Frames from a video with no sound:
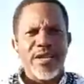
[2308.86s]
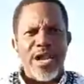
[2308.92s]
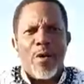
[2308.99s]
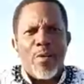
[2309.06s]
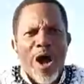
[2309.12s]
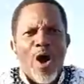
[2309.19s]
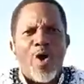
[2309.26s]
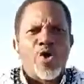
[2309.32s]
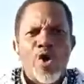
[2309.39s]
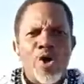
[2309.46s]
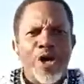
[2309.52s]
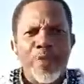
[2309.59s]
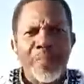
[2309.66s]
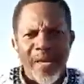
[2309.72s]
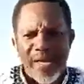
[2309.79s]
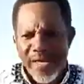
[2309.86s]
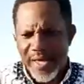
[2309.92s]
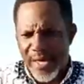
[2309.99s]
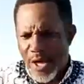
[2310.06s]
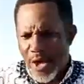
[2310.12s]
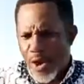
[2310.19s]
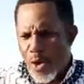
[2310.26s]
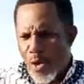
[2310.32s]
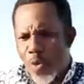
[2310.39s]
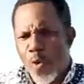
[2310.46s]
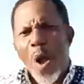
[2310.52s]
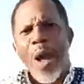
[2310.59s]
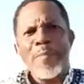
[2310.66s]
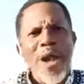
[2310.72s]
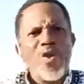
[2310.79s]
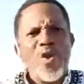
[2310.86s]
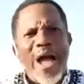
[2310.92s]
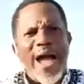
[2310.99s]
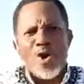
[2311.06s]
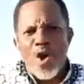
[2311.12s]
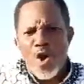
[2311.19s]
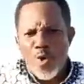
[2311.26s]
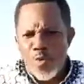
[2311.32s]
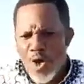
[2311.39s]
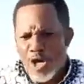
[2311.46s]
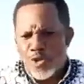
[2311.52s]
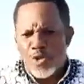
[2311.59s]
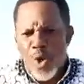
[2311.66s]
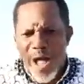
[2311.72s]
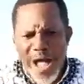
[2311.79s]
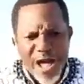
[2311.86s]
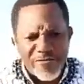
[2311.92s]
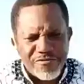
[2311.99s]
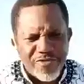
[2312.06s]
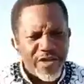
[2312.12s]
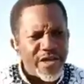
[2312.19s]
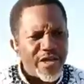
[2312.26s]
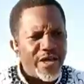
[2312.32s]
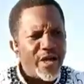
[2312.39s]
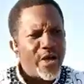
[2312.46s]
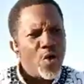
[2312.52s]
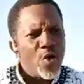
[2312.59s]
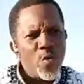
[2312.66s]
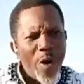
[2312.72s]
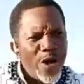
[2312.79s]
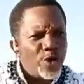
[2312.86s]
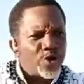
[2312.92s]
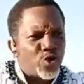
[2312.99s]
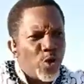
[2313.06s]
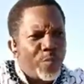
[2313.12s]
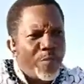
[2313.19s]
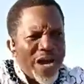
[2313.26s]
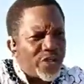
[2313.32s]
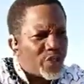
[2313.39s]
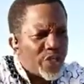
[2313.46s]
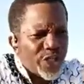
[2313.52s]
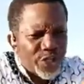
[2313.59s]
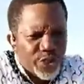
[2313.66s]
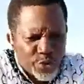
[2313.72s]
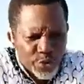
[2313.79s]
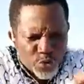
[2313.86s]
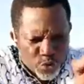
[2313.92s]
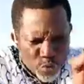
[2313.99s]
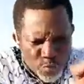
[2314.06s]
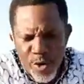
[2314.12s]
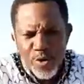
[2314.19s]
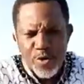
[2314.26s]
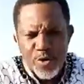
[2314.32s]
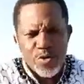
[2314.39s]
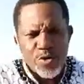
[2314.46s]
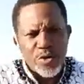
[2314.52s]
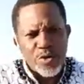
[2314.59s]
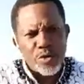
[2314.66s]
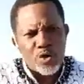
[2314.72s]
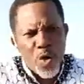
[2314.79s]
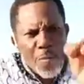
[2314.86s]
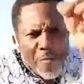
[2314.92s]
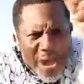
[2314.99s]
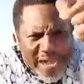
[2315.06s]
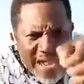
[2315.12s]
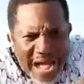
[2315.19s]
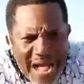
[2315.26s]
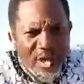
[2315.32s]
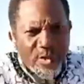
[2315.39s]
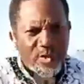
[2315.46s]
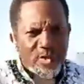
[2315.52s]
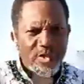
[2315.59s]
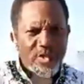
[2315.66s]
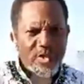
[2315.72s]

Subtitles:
Now our can remain. What I know we also have 1 or 2 boundary issues tomorrow to mark out.